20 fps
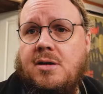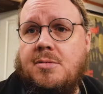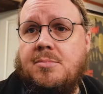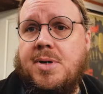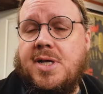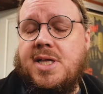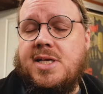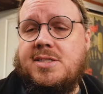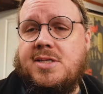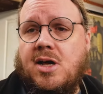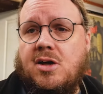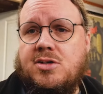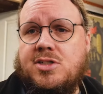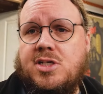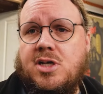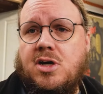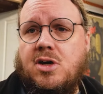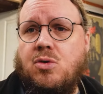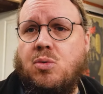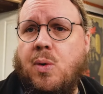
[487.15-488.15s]
But it's
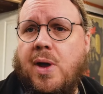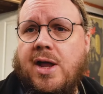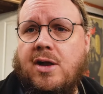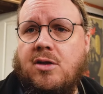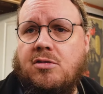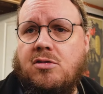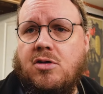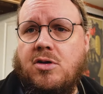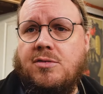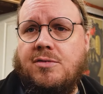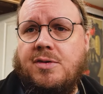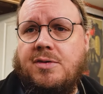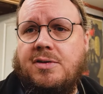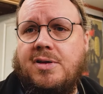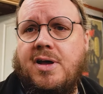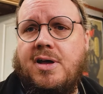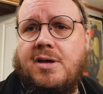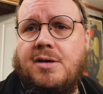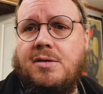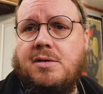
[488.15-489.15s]
also where sort of,
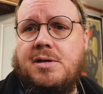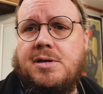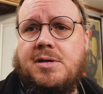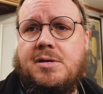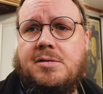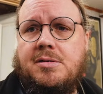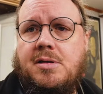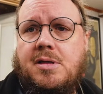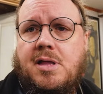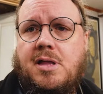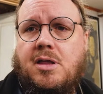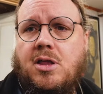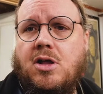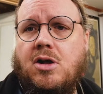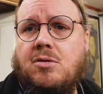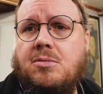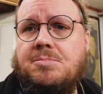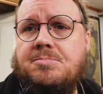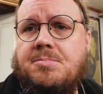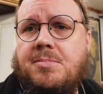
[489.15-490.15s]
you
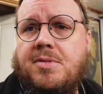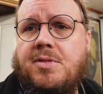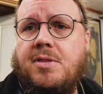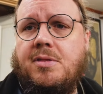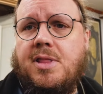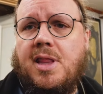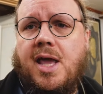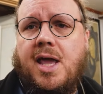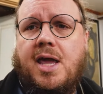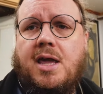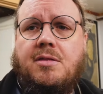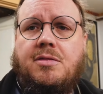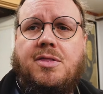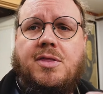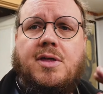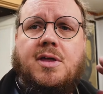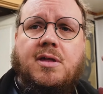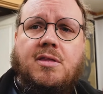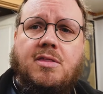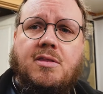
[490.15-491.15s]
know, the lathe,
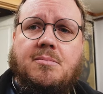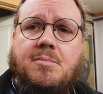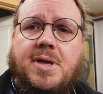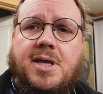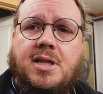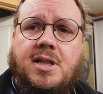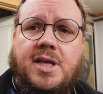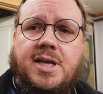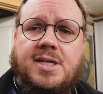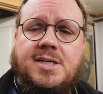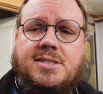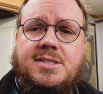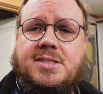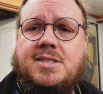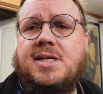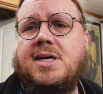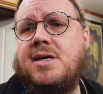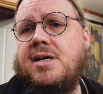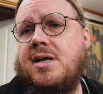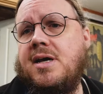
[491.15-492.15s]
the mill
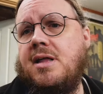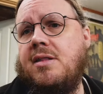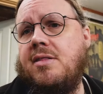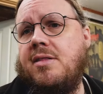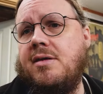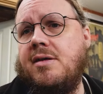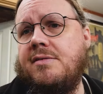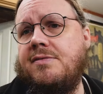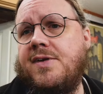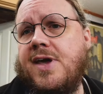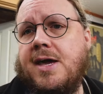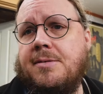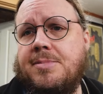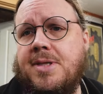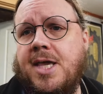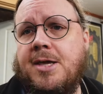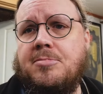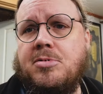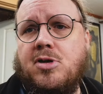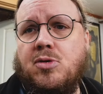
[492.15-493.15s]
is, the fab
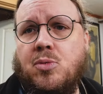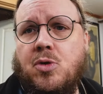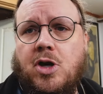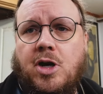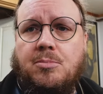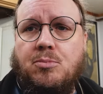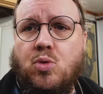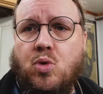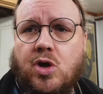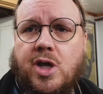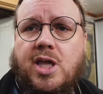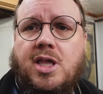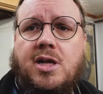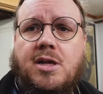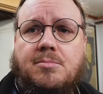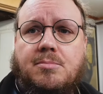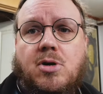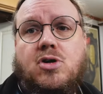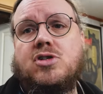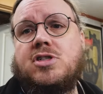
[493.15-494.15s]
table where I'm working
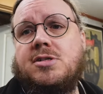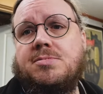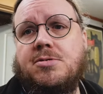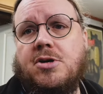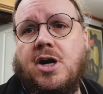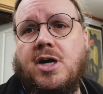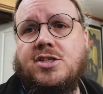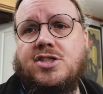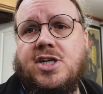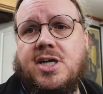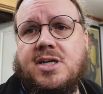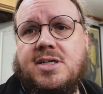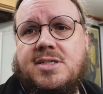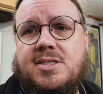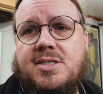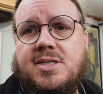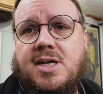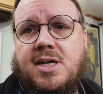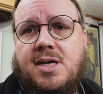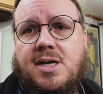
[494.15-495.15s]
on most
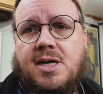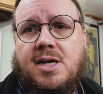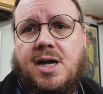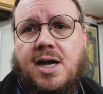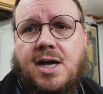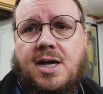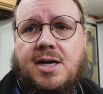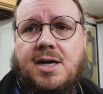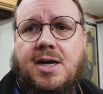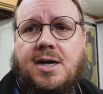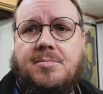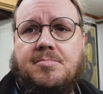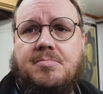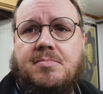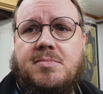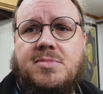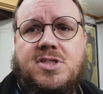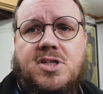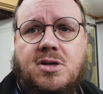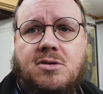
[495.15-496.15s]
projects. Um,
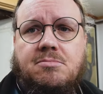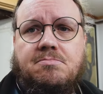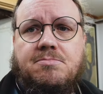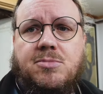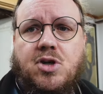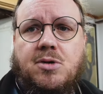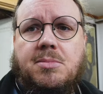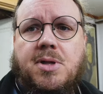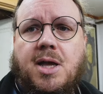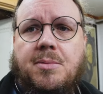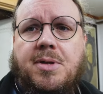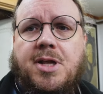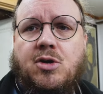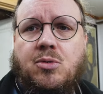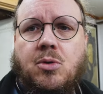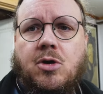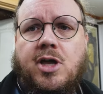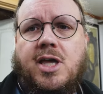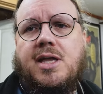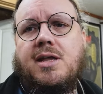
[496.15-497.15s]
so normally I'm here
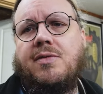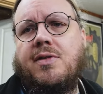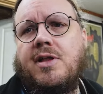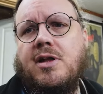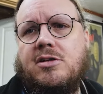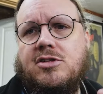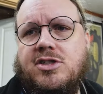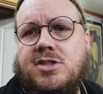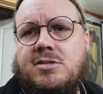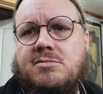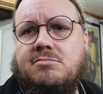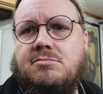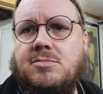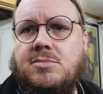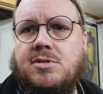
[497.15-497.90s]
working and then I'll just